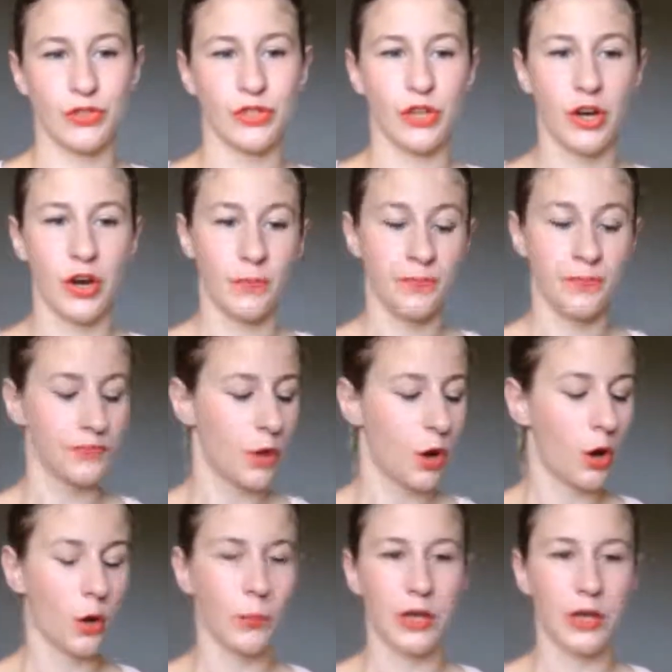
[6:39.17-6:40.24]
So
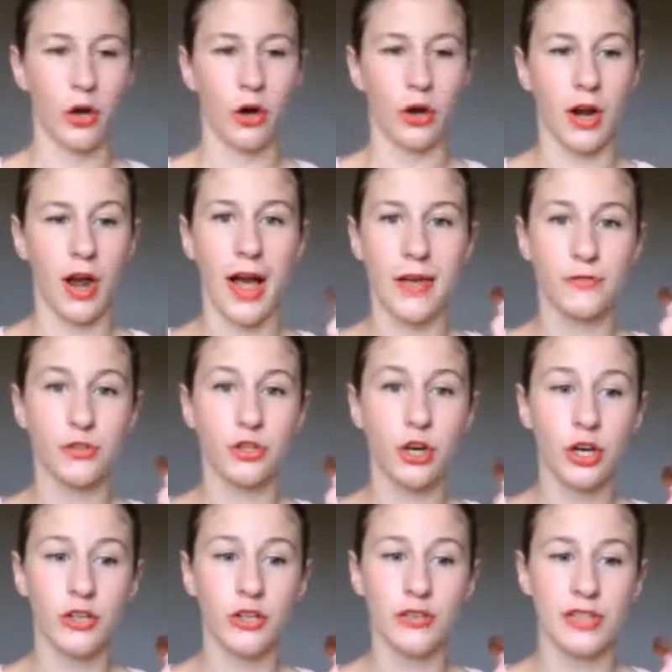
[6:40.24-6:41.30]
oh my god i have
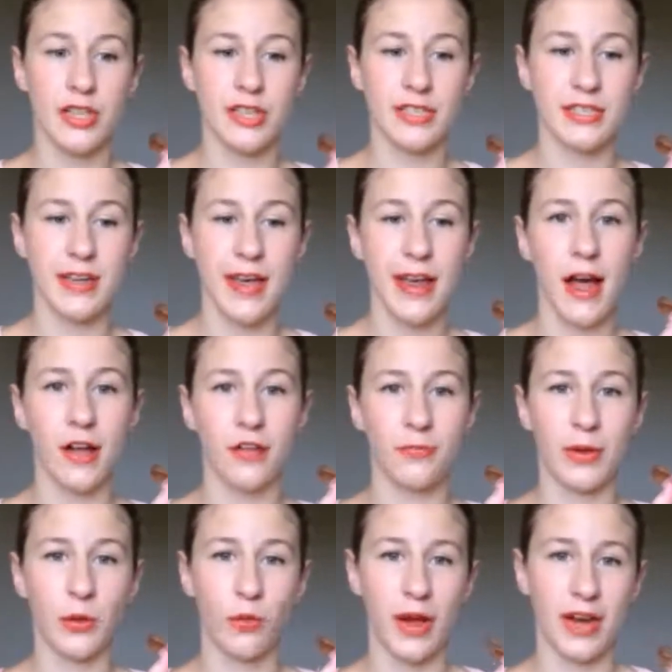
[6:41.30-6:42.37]
not used this yet i've
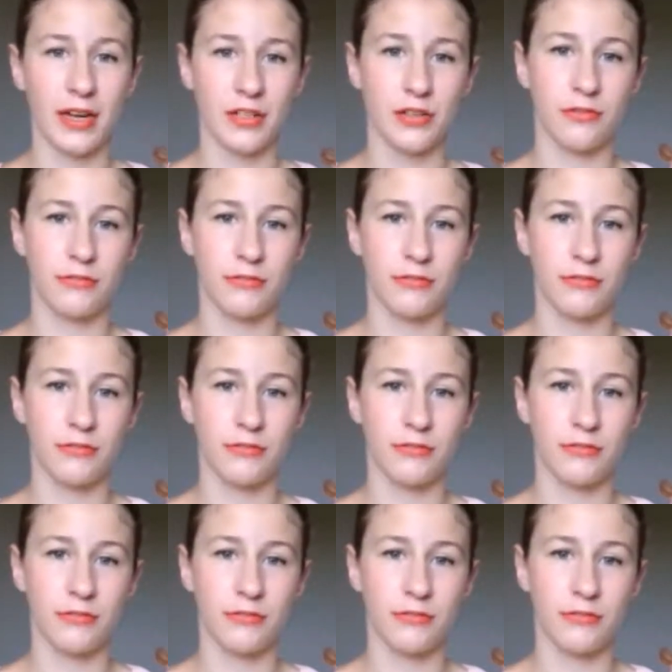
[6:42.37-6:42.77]
been waiting to